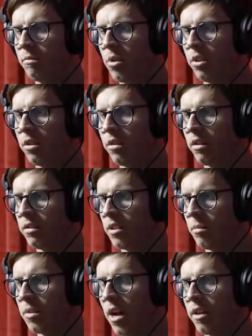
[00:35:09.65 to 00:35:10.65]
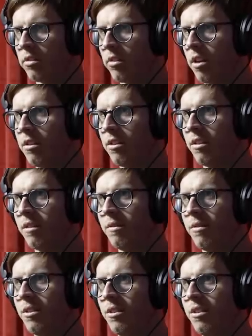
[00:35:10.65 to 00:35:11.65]
put the zip ties around your
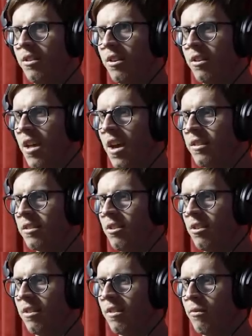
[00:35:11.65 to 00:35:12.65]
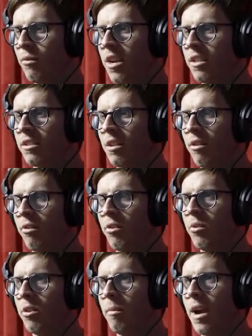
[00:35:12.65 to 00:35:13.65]
your legs and your wrists, and threw
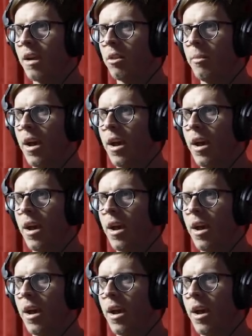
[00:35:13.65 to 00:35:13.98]
you in the back of the